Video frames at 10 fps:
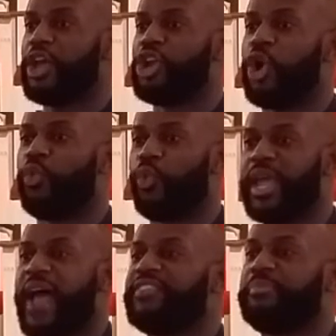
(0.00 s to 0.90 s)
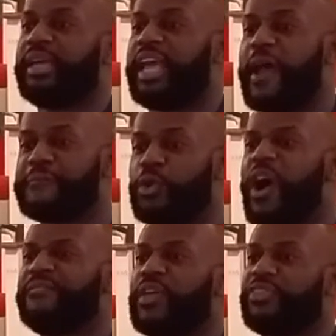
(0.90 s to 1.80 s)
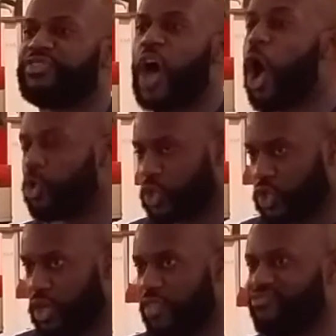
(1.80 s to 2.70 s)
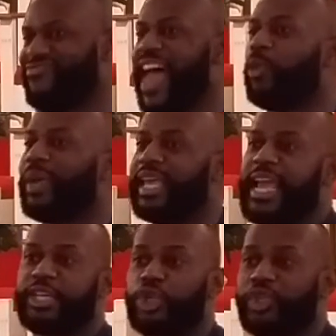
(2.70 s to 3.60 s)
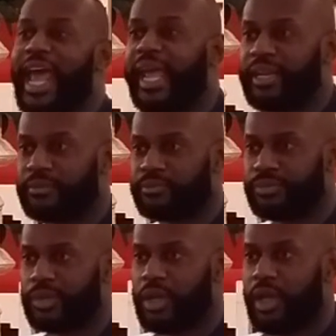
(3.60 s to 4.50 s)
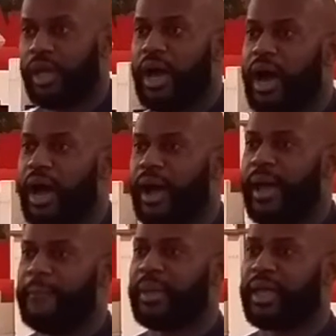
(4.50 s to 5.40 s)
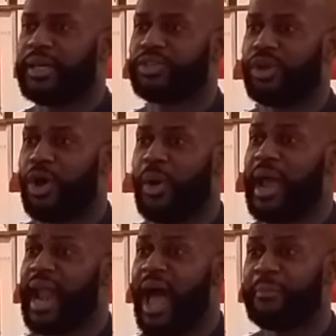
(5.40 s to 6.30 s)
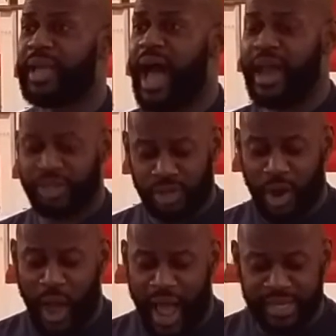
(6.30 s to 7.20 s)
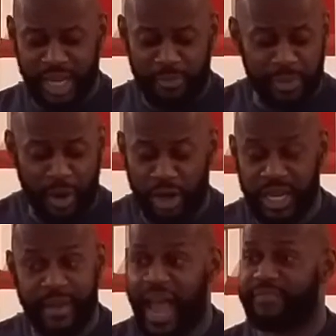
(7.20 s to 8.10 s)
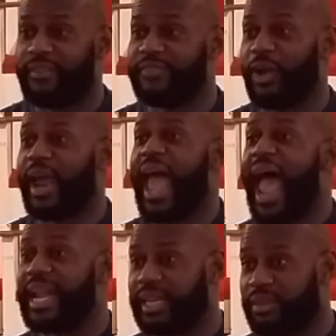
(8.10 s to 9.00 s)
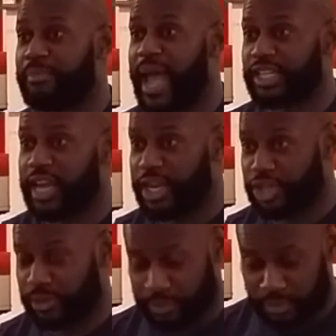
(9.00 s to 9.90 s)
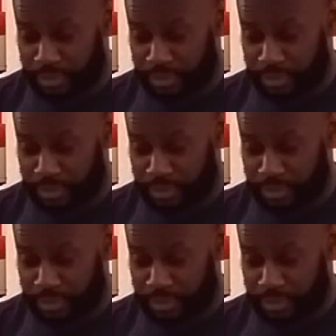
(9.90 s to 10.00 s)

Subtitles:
You know, we have to be careful the thoughts that we entertain. Because, you know, and I'll be honest, you know, I tell people all the time, I have a very active imagination.